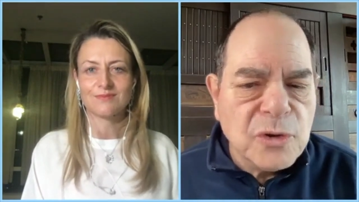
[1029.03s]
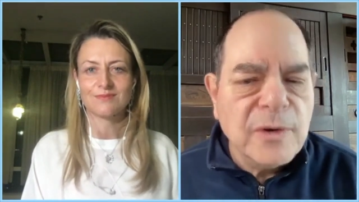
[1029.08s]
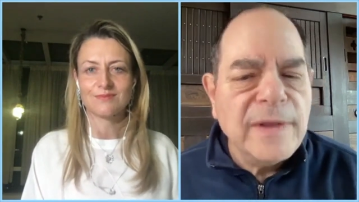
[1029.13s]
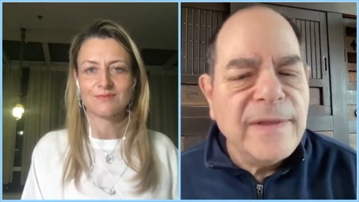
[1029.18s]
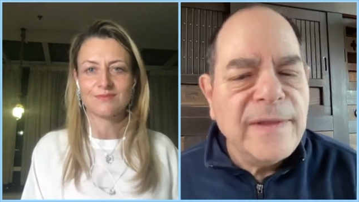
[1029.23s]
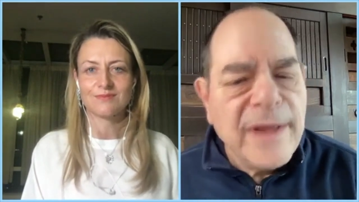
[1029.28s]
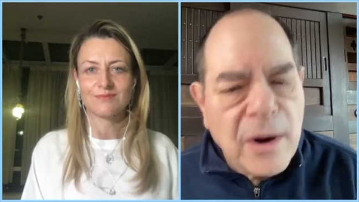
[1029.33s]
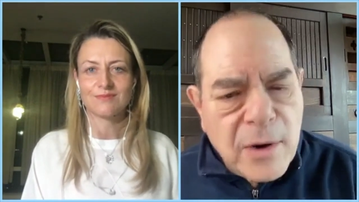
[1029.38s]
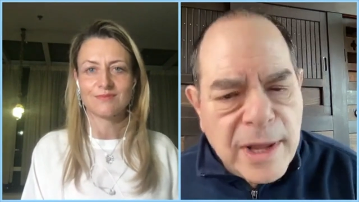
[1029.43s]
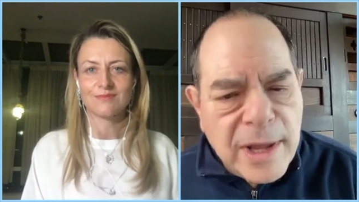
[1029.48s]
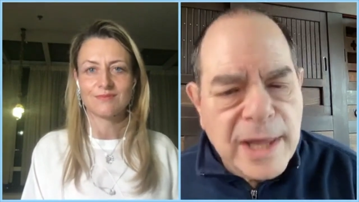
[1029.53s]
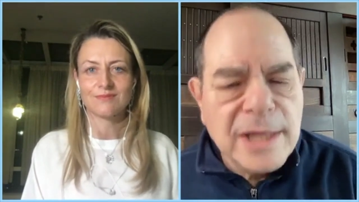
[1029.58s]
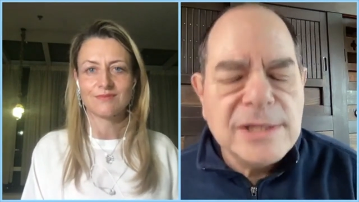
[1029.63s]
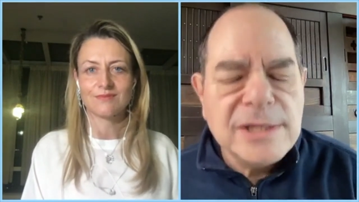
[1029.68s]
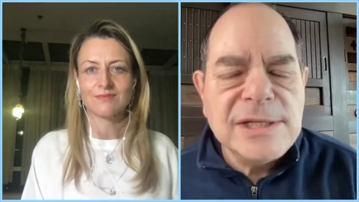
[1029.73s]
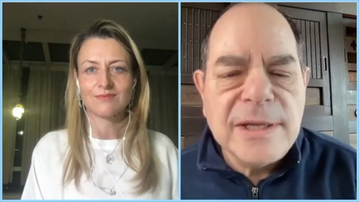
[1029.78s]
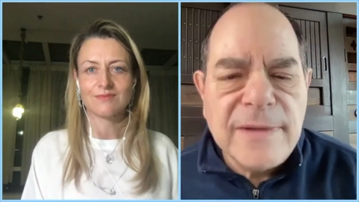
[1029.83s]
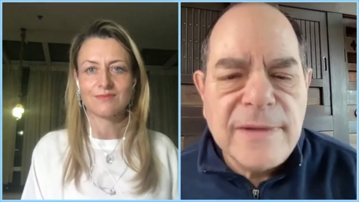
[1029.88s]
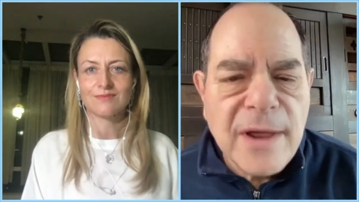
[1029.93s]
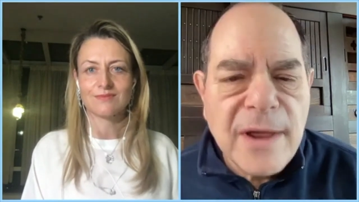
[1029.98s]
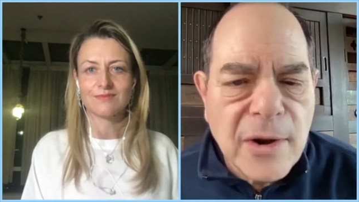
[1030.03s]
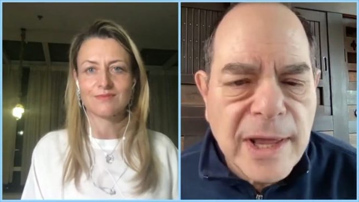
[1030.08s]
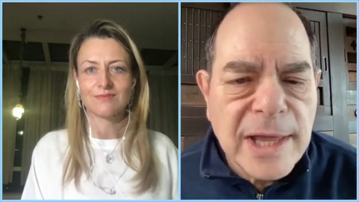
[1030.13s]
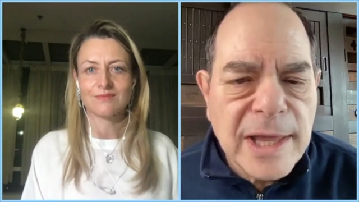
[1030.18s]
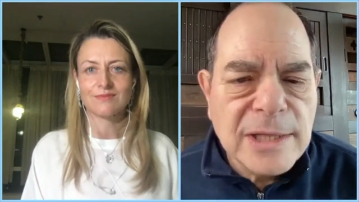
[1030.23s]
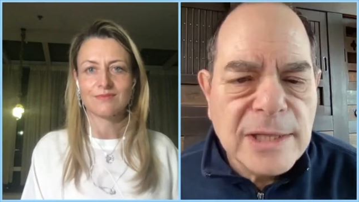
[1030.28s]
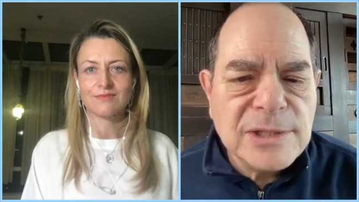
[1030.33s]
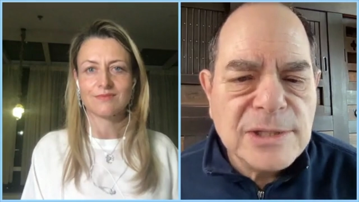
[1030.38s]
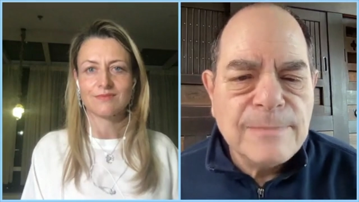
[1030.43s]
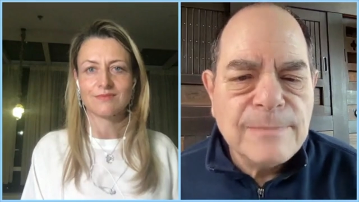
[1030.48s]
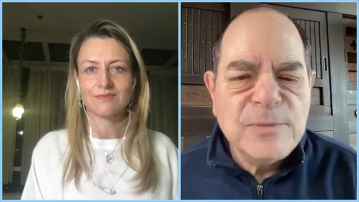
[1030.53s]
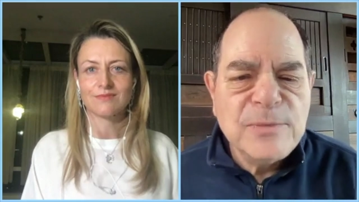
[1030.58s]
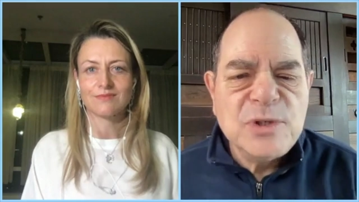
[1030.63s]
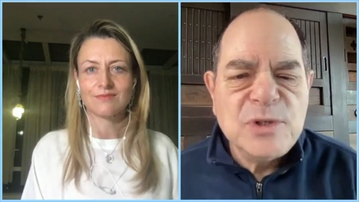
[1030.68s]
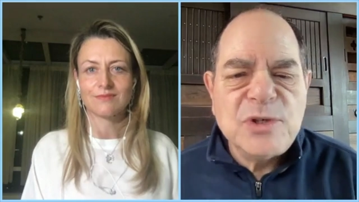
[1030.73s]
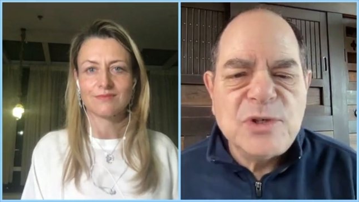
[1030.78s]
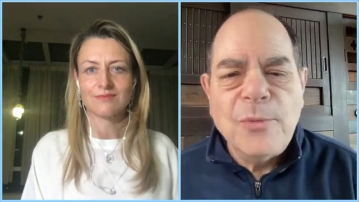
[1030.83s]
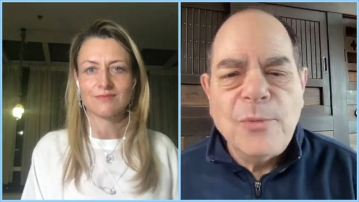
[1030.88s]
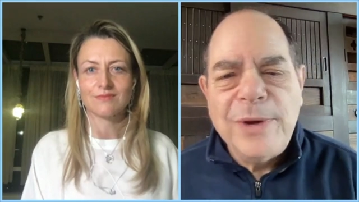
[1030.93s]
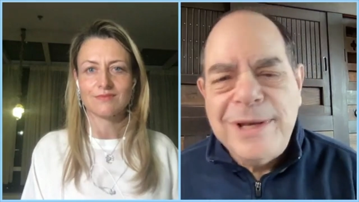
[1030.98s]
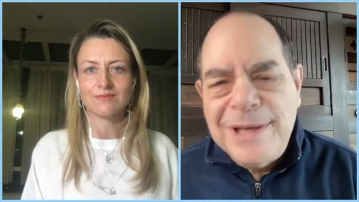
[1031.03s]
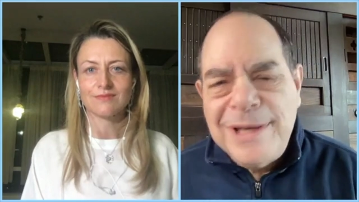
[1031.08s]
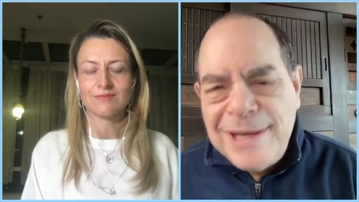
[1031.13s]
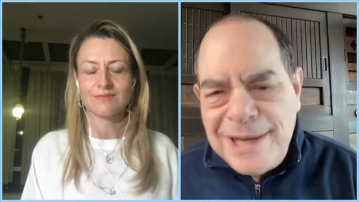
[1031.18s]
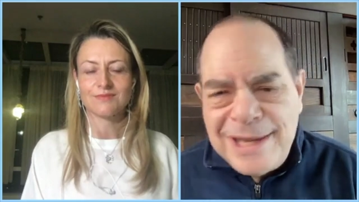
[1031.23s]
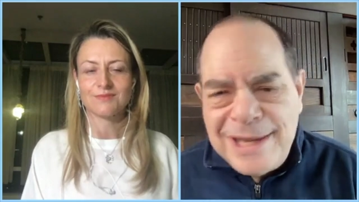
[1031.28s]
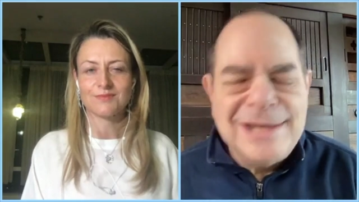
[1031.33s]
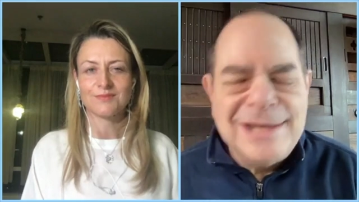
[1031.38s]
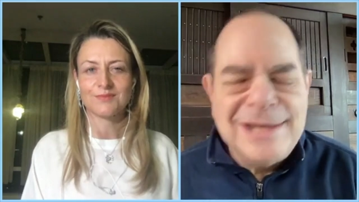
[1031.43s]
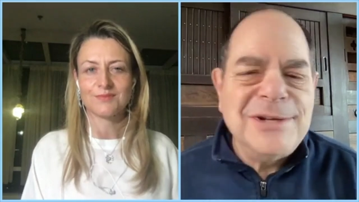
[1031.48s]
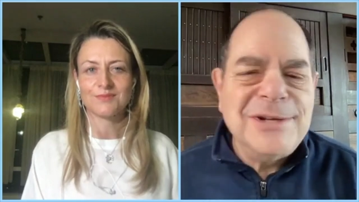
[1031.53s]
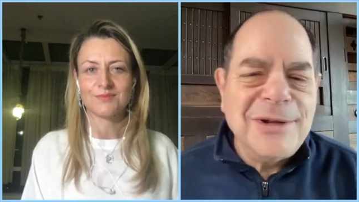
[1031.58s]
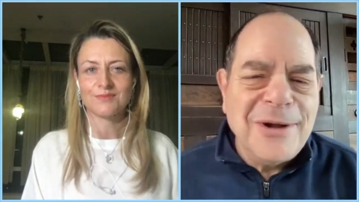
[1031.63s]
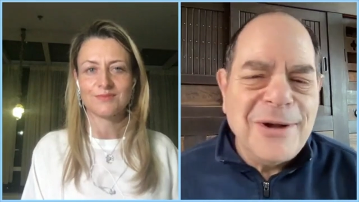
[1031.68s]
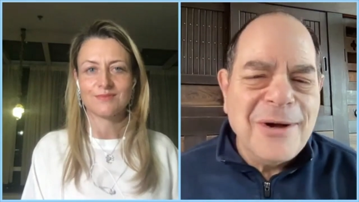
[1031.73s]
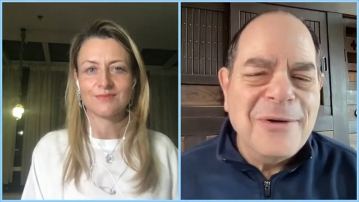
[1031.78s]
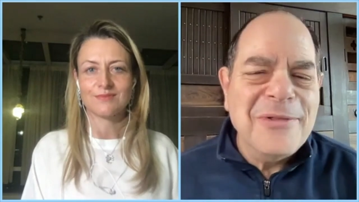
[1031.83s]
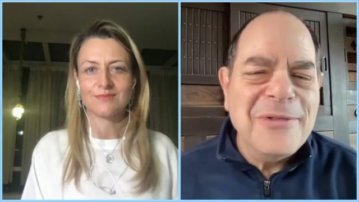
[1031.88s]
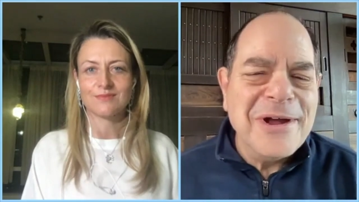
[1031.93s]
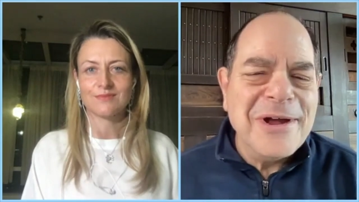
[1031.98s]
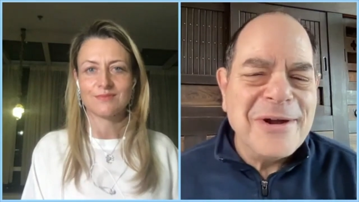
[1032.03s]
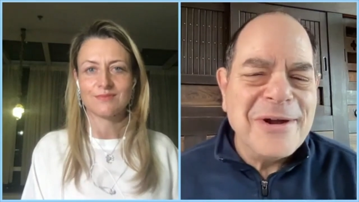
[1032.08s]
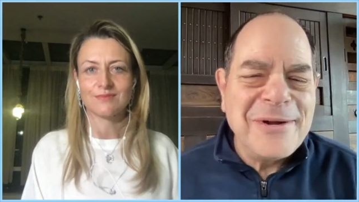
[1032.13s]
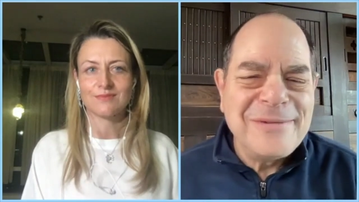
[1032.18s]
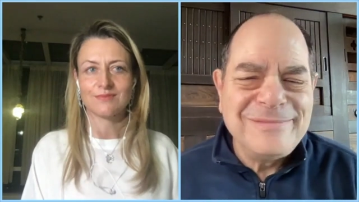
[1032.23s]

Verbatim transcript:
Speaker 1: and their kids and their kids. So we need to go there.